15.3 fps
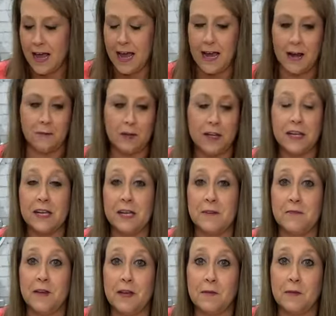And I'm gonna
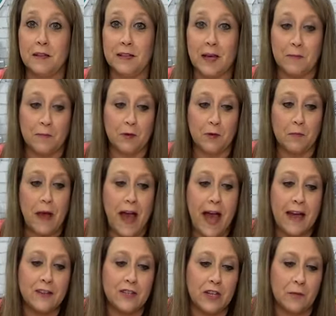give him a leopard
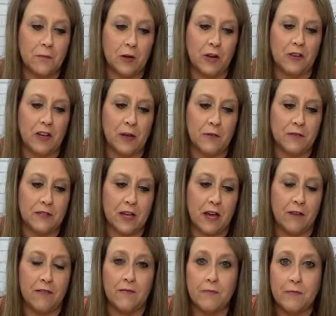patch and we're gonna do
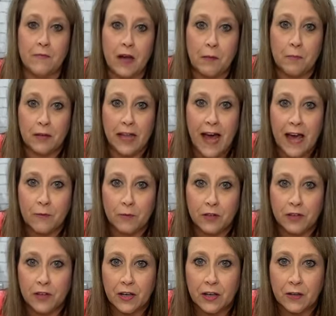a, a plaid
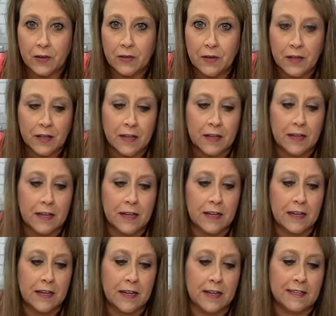one too.
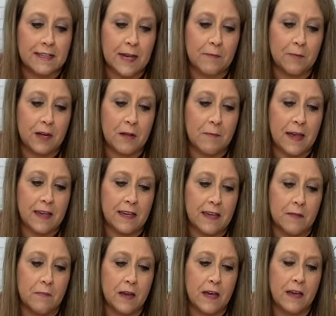Cause I'm gonna make
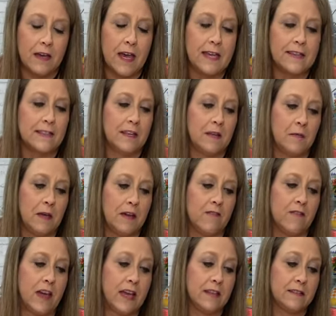him, he's gonna be a
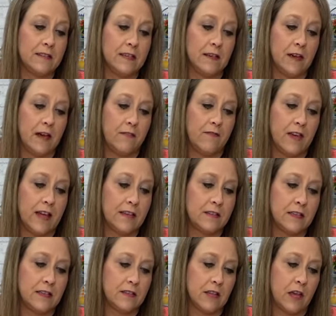fancy, a
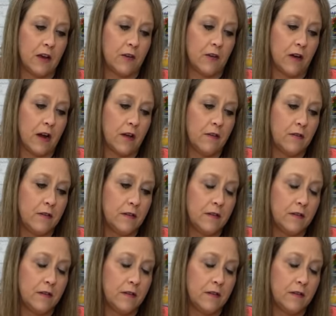fancy scarecrow.